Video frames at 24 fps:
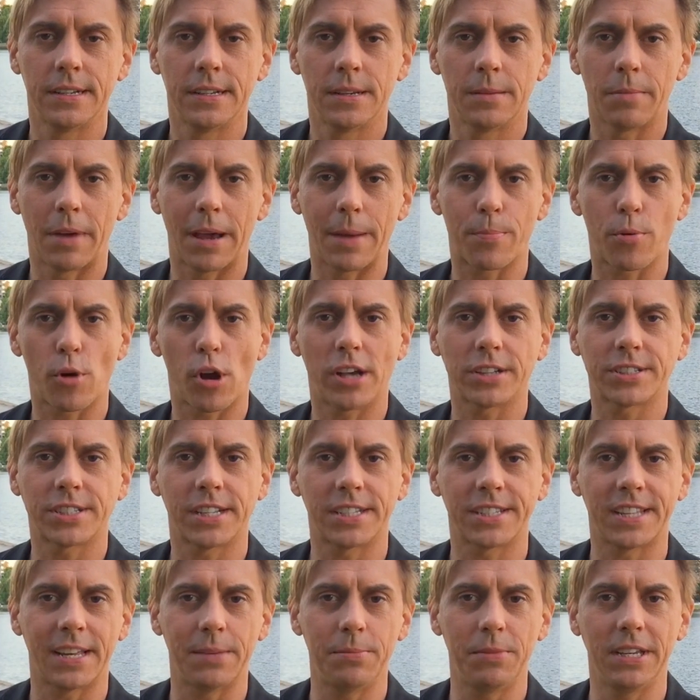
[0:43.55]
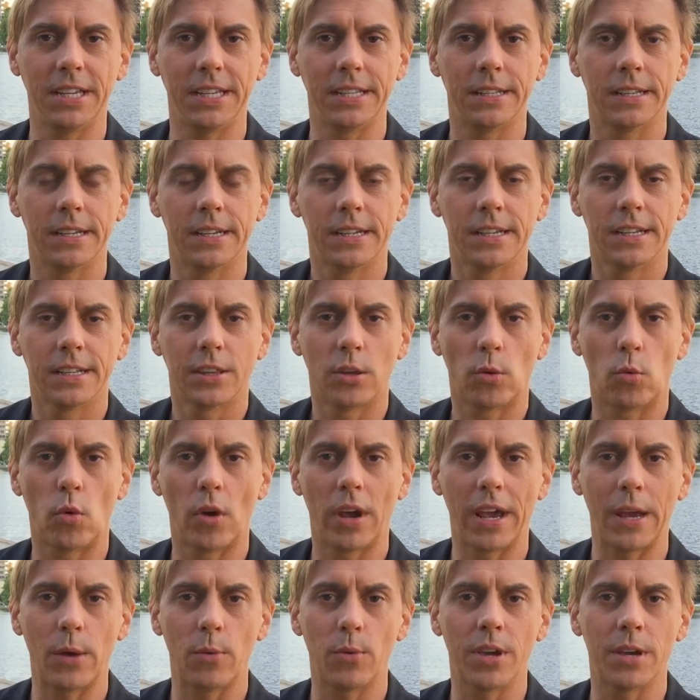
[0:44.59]
By process, I mean the
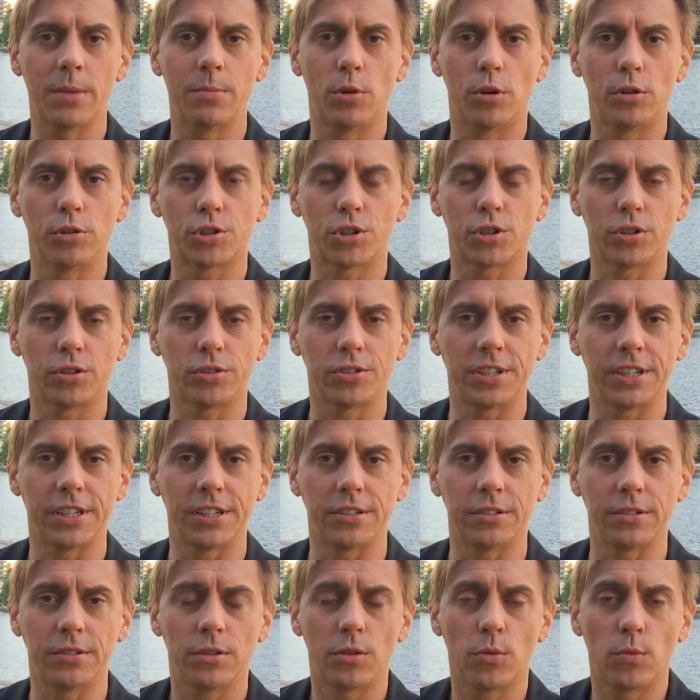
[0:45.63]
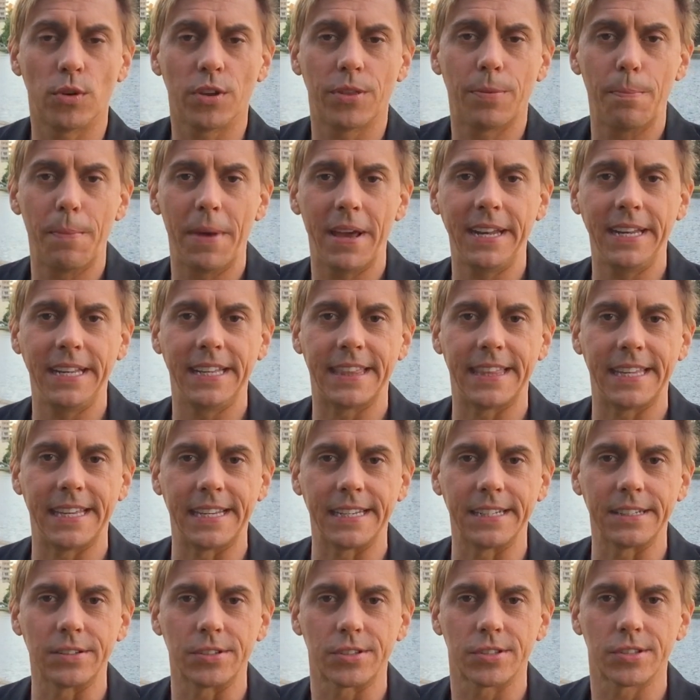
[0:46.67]
way we emotional deal with many
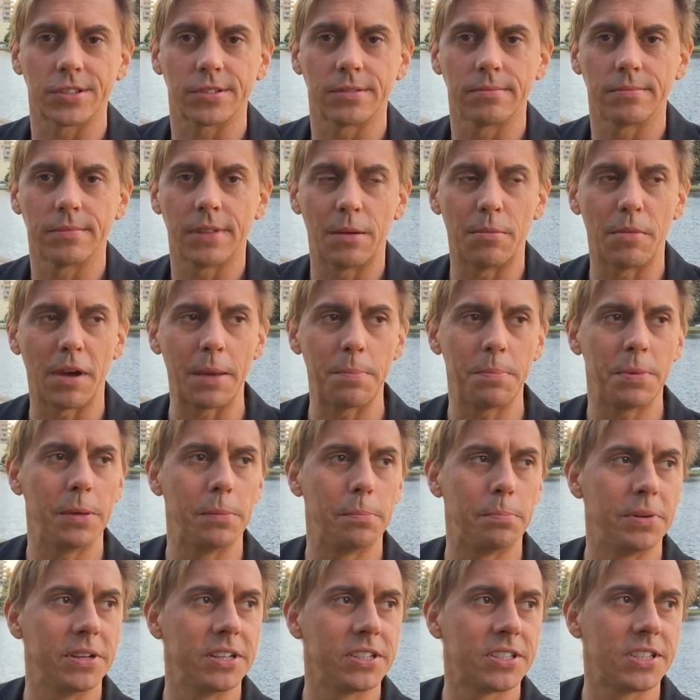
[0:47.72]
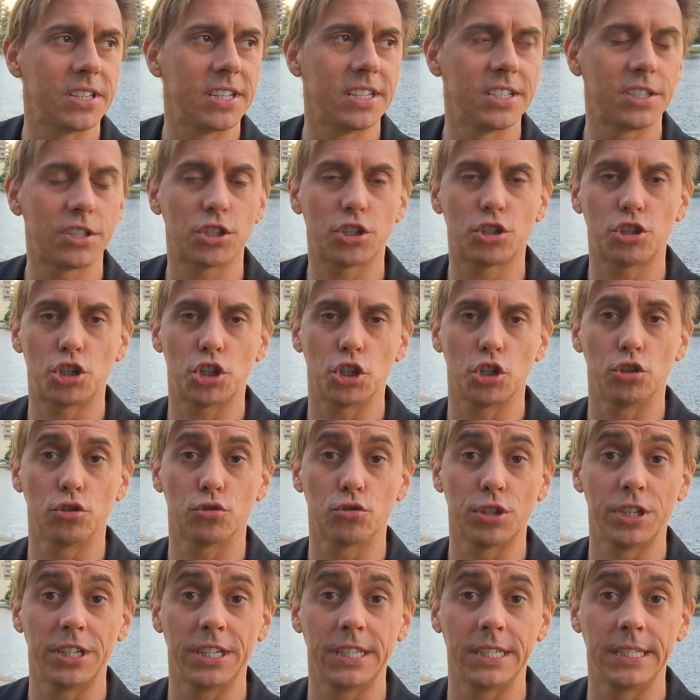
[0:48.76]
things. That might be business,
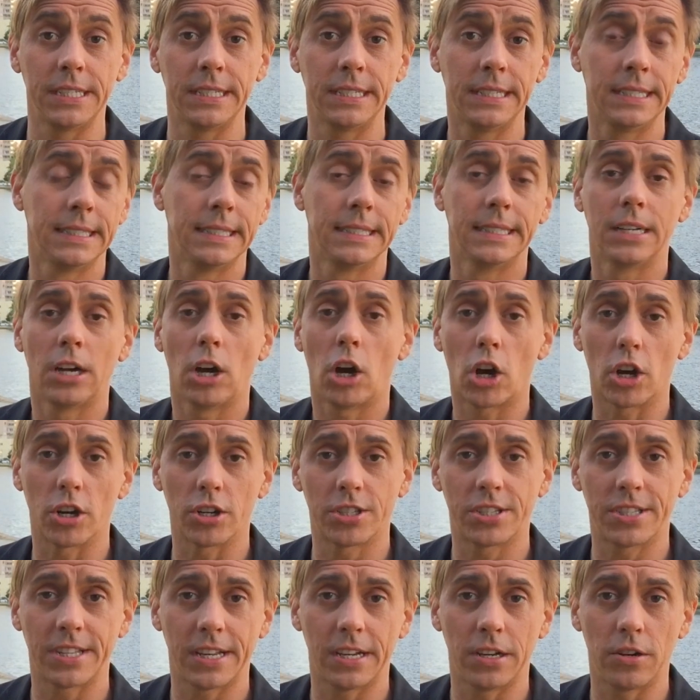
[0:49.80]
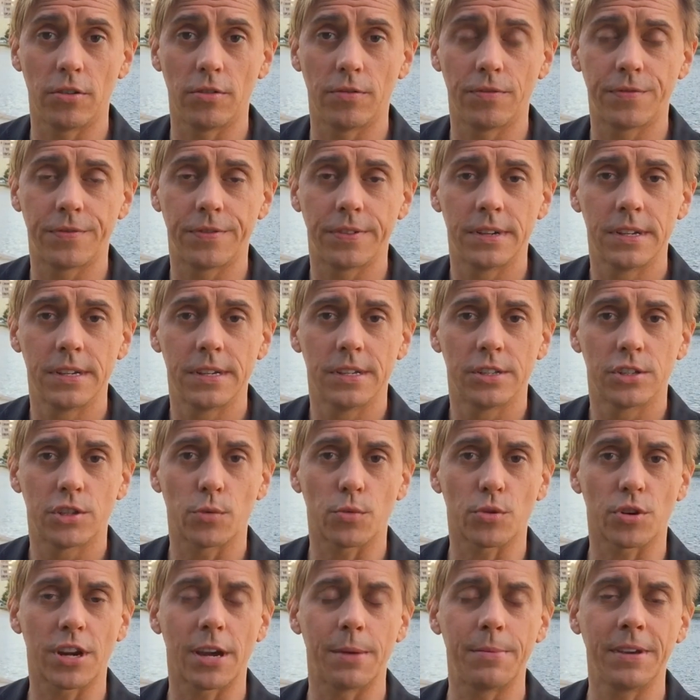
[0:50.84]
children, ourself. So
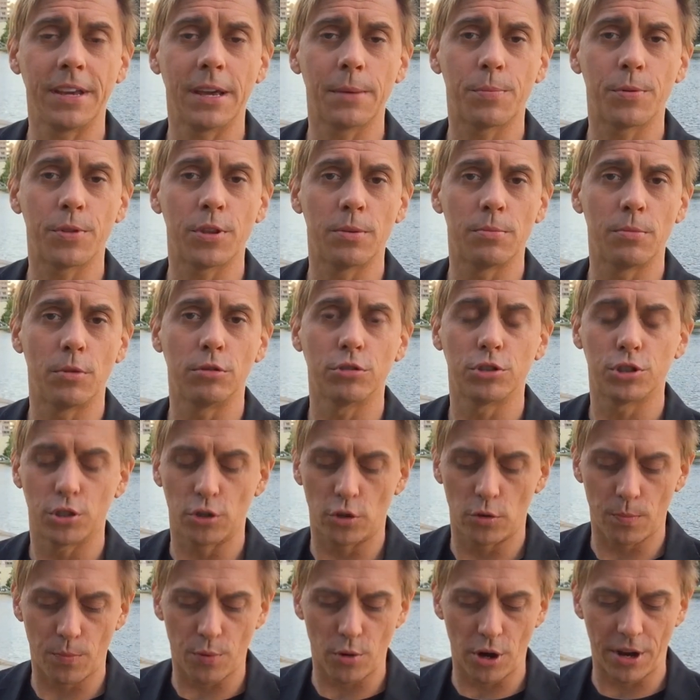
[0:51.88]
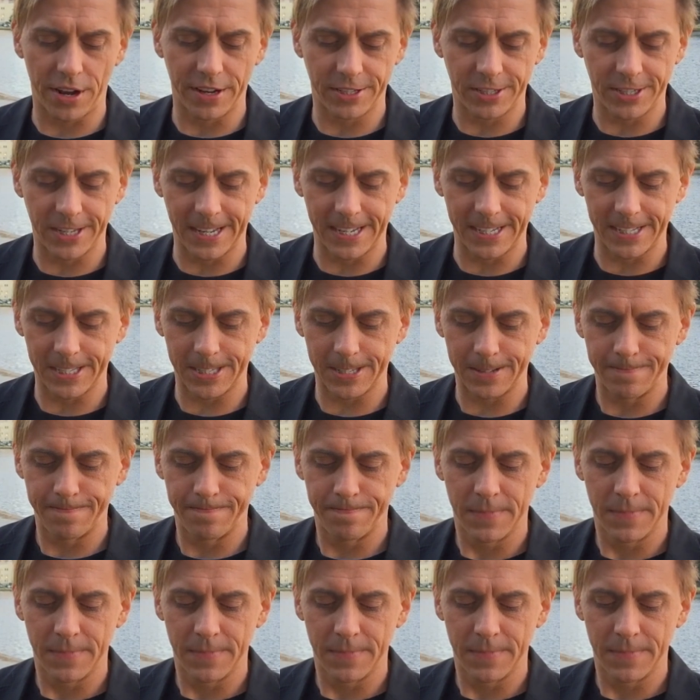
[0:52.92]
we're coming up with an emotional process.